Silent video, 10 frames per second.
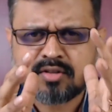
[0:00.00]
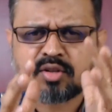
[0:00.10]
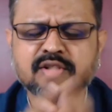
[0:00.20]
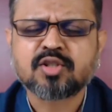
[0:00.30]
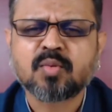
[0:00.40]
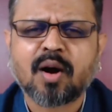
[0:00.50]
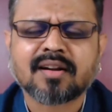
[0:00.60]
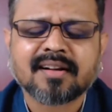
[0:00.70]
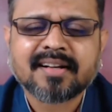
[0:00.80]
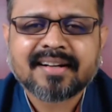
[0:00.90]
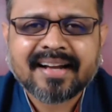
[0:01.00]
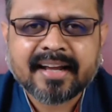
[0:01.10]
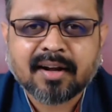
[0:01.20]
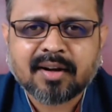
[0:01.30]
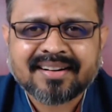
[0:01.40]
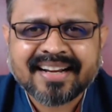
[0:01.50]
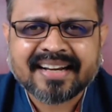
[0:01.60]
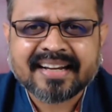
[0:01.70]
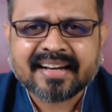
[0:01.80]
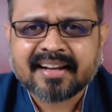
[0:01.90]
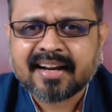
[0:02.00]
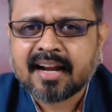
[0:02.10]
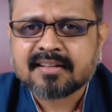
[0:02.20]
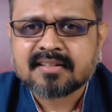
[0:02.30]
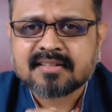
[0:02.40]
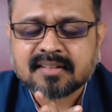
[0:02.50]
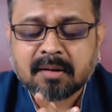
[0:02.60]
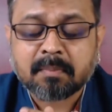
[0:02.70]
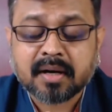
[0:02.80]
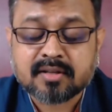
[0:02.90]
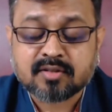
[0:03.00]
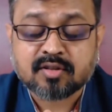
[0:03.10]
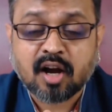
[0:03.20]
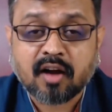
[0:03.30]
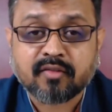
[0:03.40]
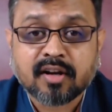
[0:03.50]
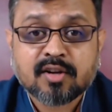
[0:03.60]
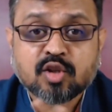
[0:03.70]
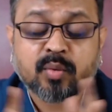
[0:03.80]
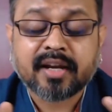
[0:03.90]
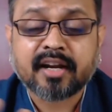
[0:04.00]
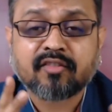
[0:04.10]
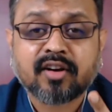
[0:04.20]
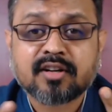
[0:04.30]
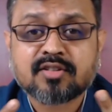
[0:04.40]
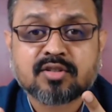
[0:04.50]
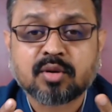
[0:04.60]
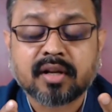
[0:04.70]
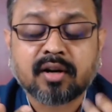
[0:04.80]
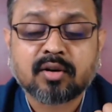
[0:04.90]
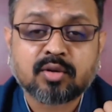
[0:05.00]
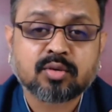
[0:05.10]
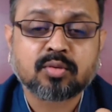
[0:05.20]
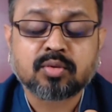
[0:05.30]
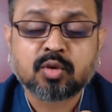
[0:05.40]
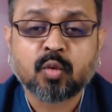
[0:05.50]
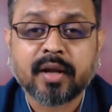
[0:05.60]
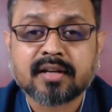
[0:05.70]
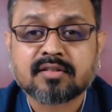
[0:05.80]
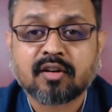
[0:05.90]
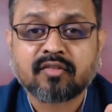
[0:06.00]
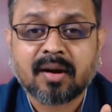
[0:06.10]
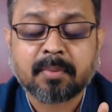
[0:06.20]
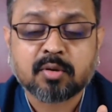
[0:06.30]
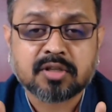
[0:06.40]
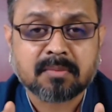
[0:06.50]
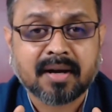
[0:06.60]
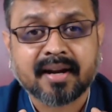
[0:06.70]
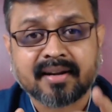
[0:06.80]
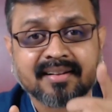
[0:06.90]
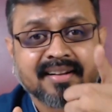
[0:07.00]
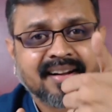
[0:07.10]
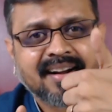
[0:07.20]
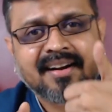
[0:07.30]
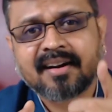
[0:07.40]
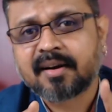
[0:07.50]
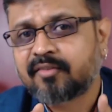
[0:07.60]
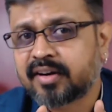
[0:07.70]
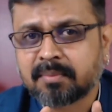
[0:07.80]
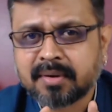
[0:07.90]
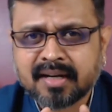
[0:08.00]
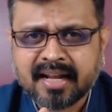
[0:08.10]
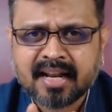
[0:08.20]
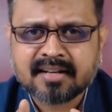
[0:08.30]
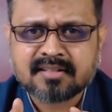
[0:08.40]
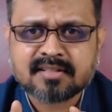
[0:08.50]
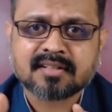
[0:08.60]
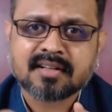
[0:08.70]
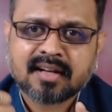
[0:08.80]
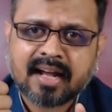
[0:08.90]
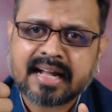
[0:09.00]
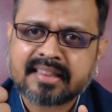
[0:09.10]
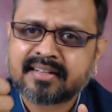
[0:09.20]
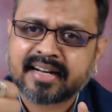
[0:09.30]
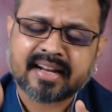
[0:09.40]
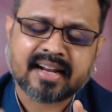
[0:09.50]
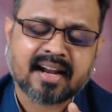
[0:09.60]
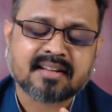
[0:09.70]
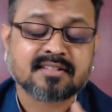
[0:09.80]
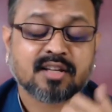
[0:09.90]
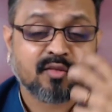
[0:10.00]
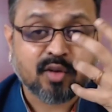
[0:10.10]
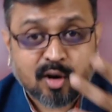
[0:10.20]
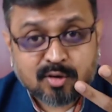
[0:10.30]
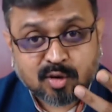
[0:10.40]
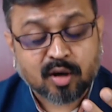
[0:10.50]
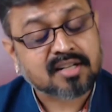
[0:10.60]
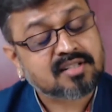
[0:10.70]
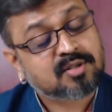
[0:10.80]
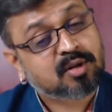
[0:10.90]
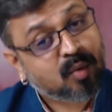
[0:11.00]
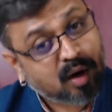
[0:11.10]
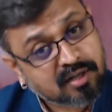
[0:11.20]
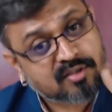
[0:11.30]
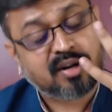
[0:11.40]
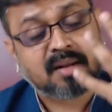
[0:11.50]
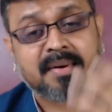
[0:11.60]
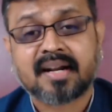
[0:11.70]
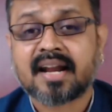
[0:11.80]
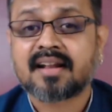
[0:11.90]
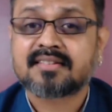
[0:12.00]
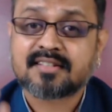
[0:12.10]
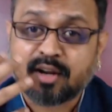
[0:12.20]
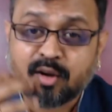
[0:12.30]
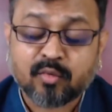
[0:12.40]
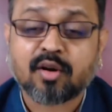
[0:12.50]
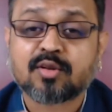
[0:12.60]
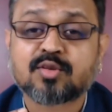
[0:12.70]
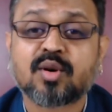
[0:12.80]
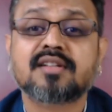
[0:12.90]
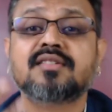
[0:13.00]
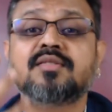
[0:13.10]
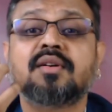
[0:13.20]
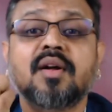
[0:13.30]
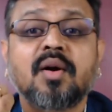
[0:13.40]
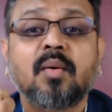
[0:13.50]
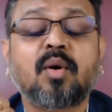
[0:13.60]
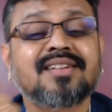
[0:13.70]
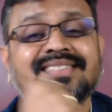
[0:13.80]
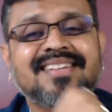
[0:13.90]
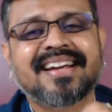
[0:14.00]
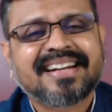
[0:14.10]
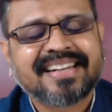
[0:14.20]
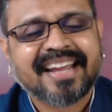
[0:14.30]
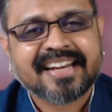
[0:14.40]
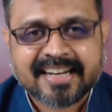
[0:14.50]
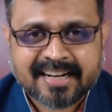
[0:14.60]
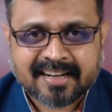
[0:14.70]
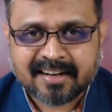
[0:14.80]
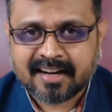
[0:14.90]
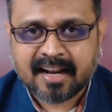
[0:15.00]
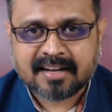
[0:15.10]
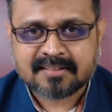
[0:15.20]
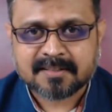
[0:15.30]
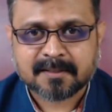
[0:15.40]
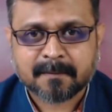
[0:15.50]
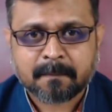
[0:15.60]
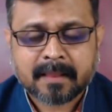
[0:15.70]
So this is what technical analysis comprises of. So we kind of understood two ways of approaching market, fundamental analysis and the technical analysis, and we also understood what is fundamental analysis, and now we also understood what is technical analysis,